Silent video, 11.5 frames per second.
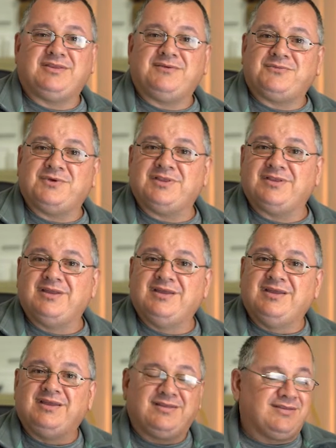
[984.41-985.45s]
different
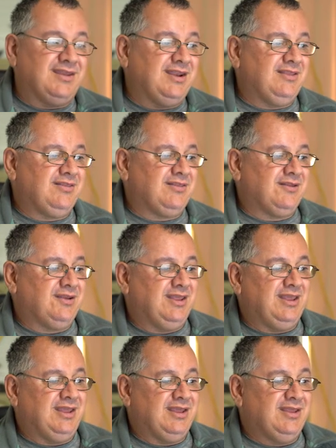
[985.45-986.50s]
settings on
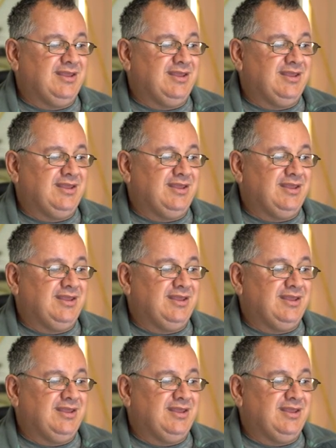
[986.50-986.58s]
here.